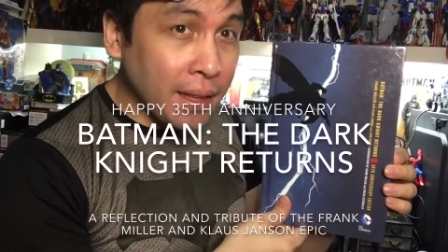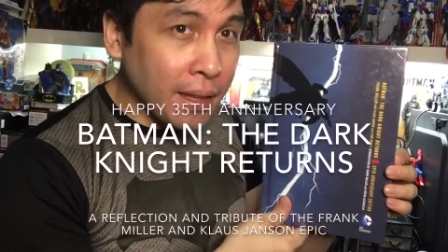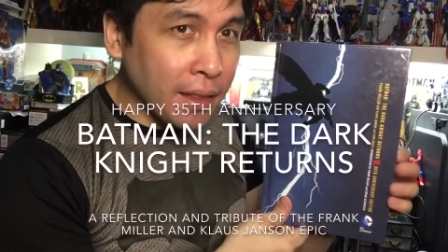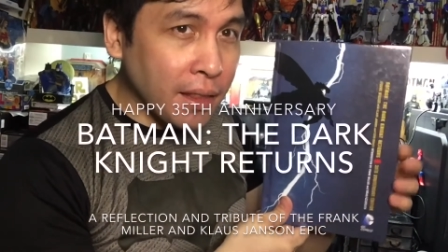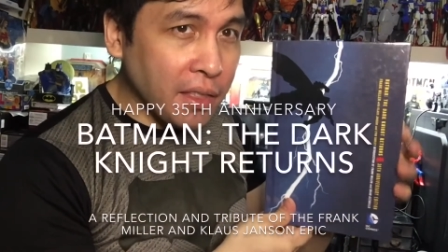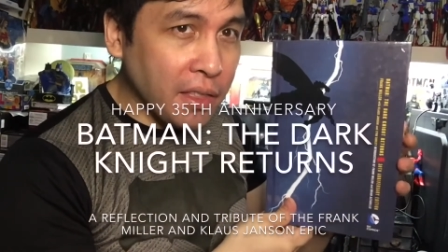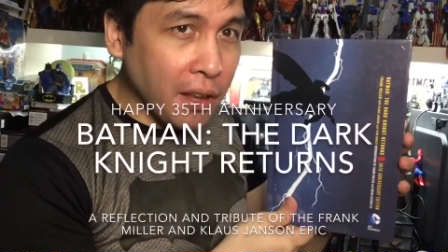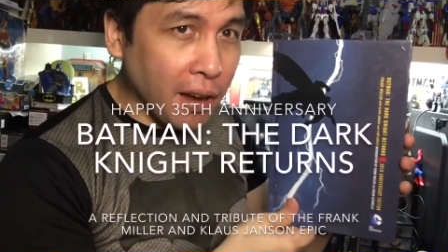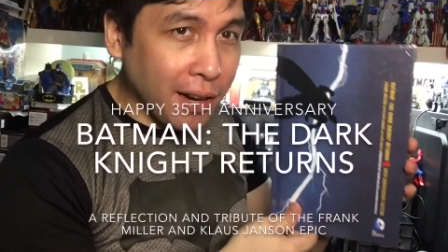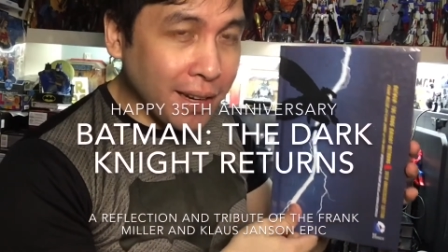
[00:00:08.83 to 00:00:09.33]

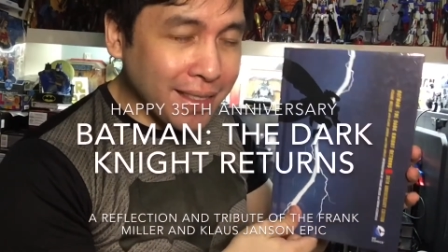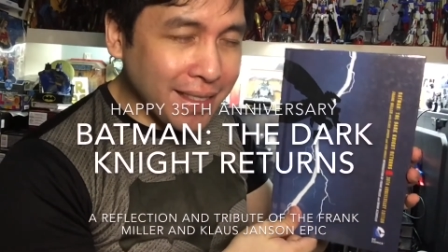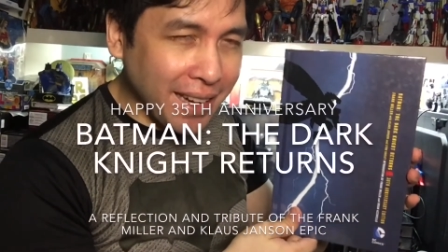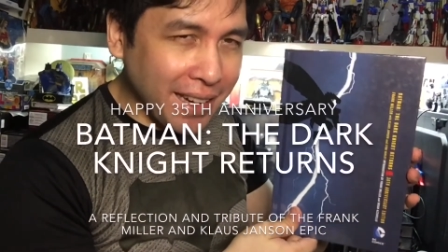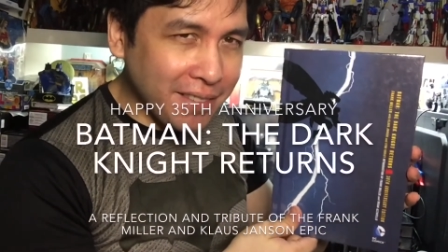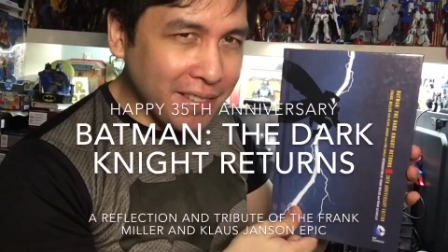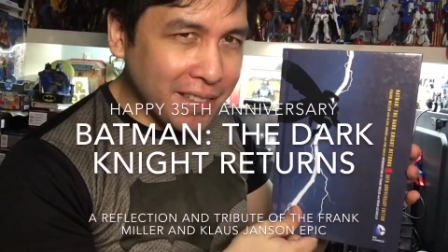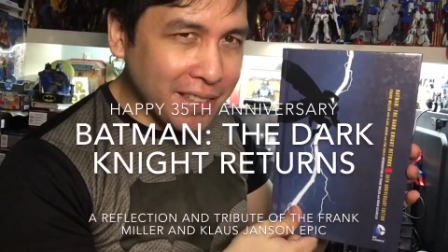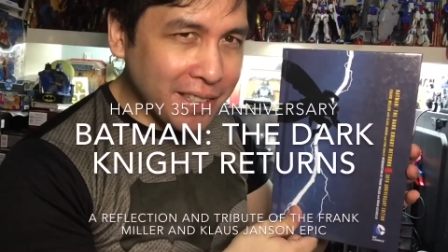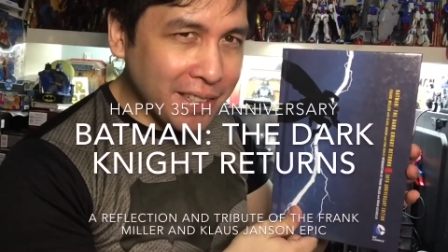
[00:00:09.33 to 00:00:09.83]
The Dark
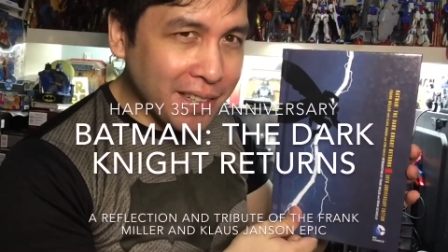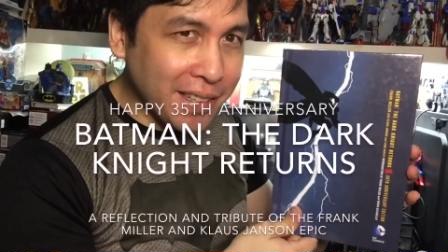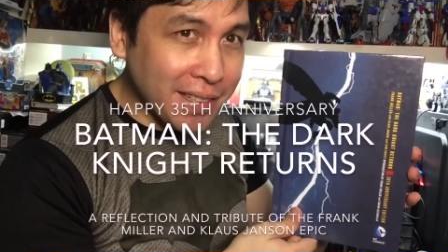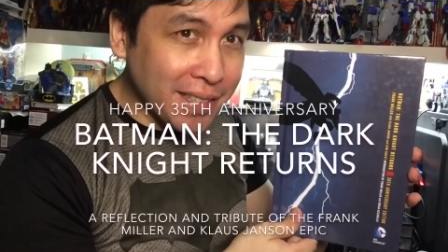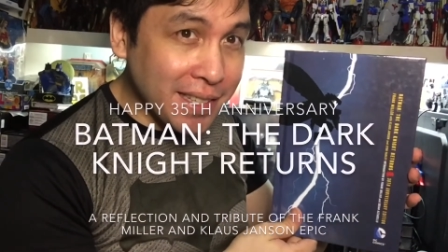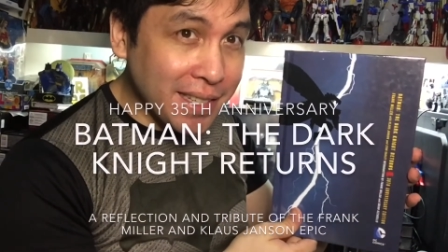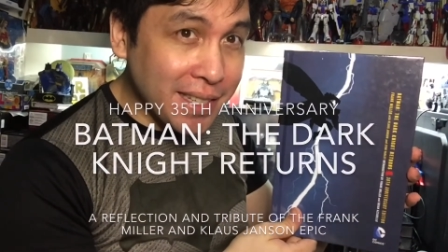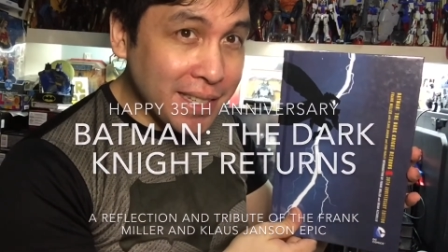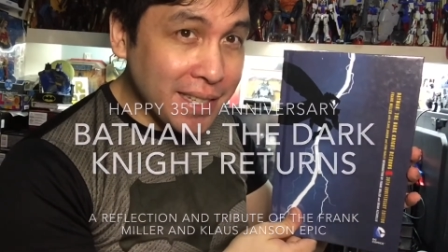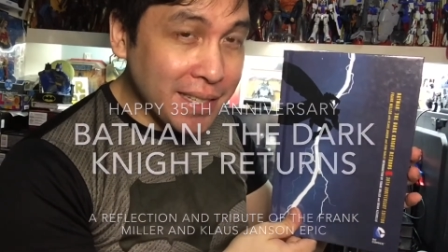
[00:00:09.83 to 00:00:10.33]
Knight
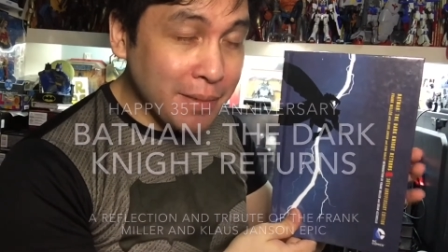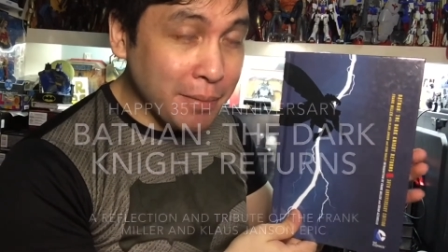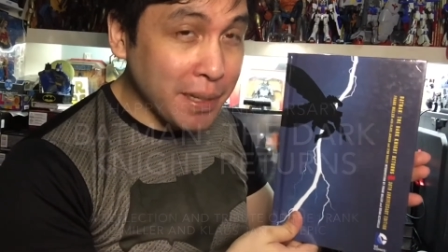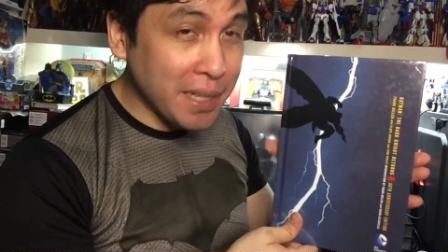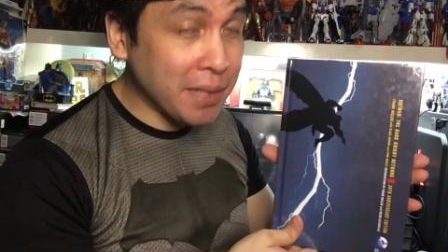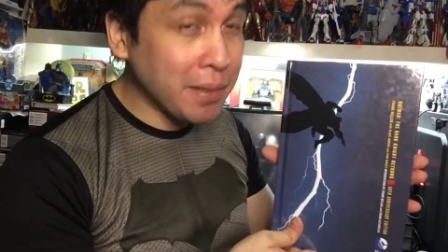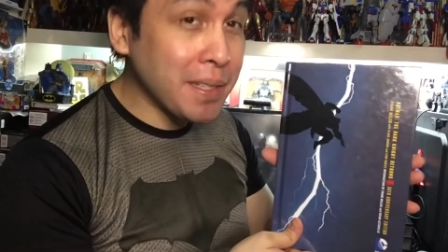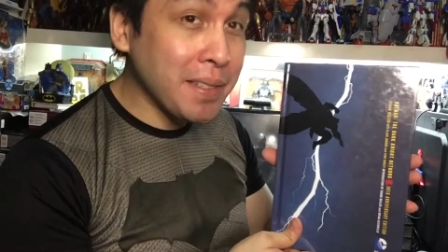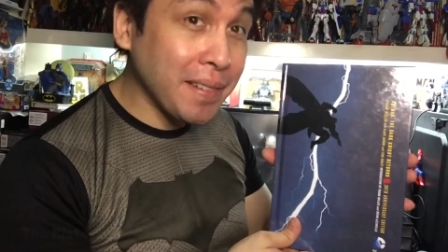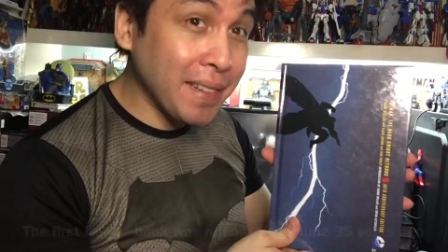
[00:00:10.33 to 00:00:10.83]
Returns,
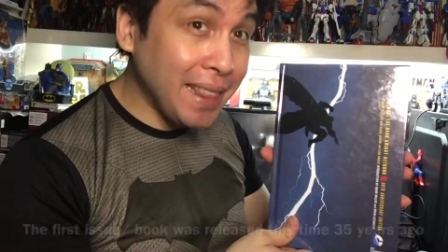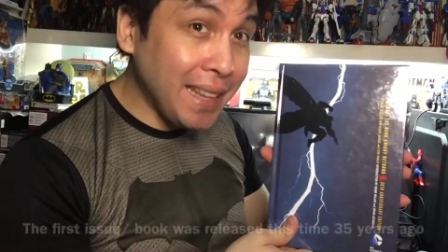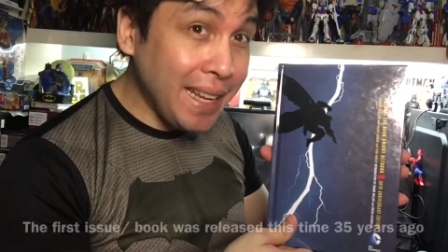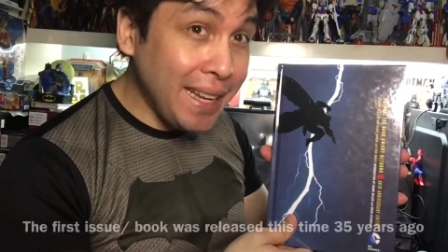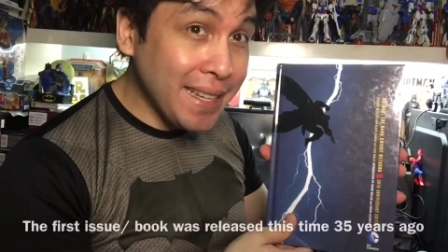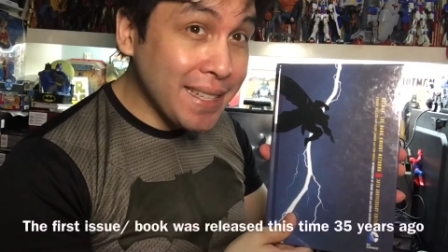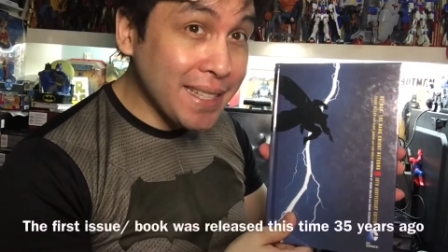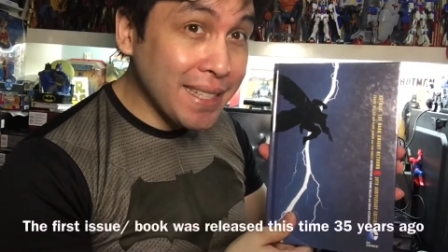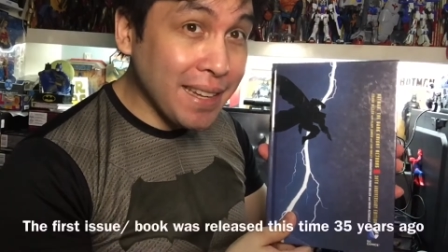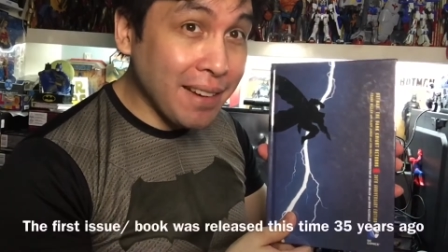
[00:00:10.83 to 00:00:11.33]
which was
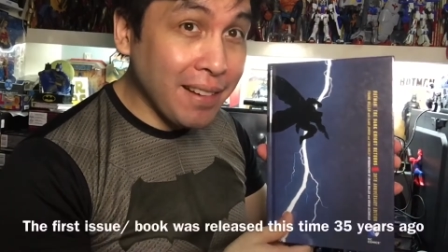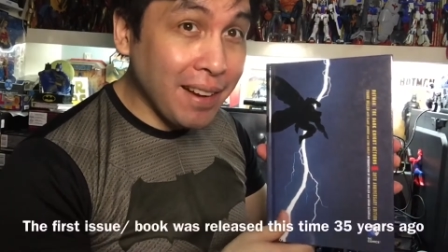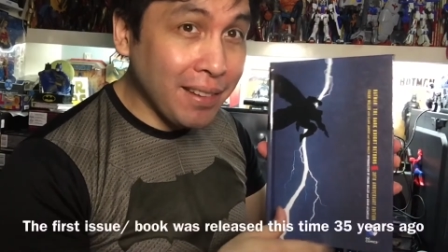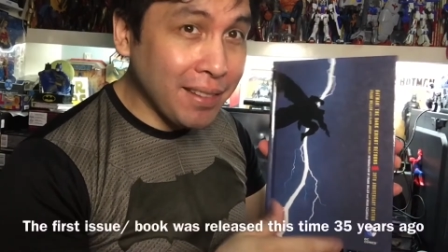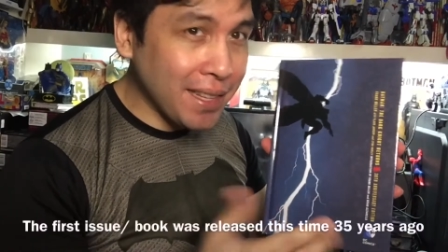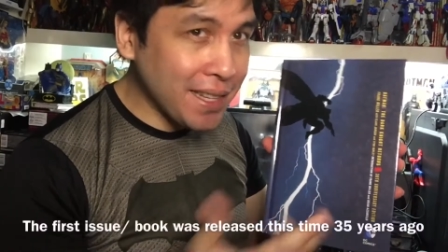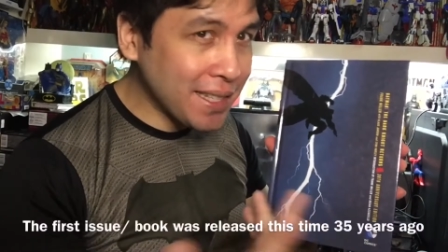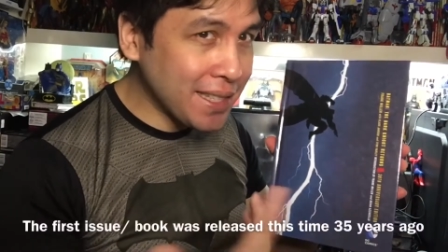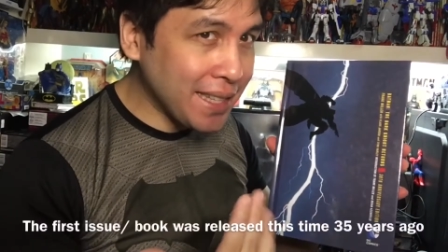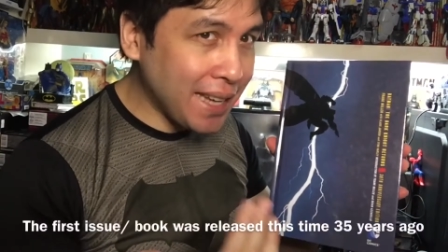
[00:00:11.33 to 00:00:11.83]
released
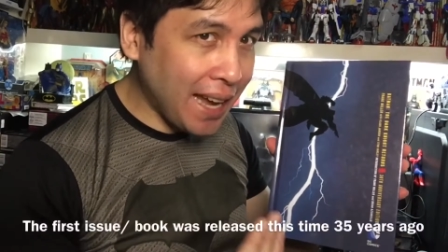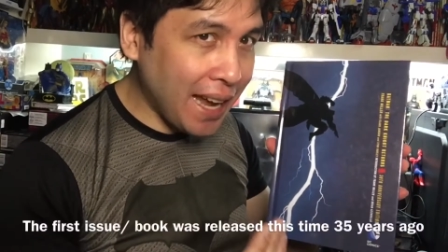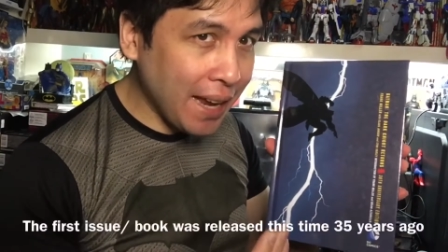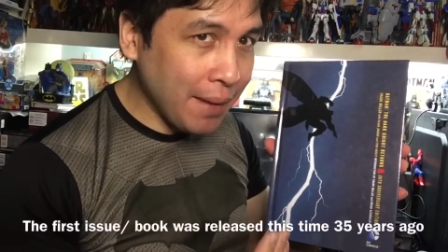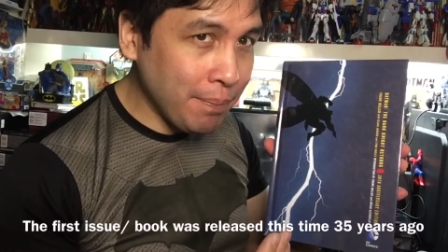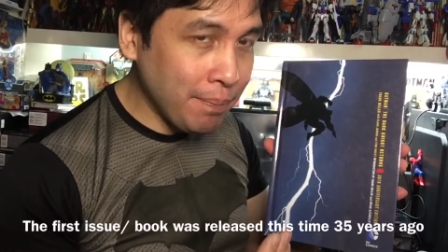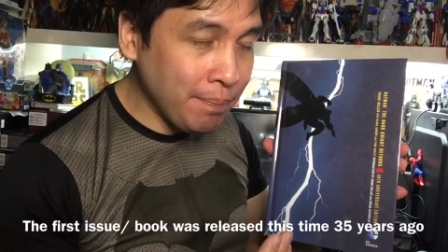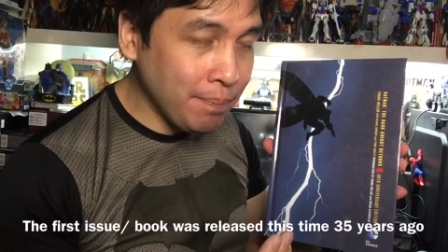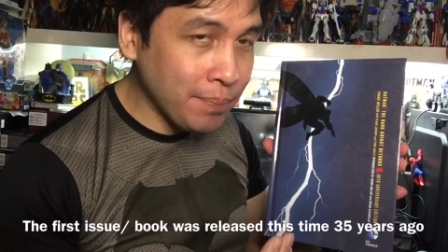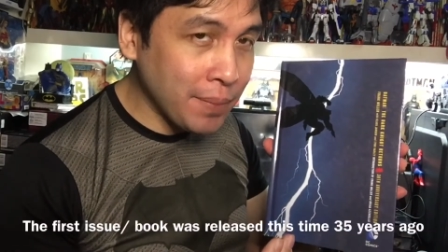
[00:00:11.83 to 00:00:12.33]
around this
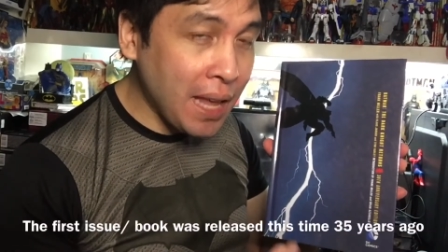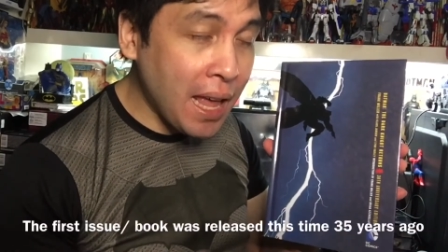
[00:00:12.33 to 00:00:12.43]
time,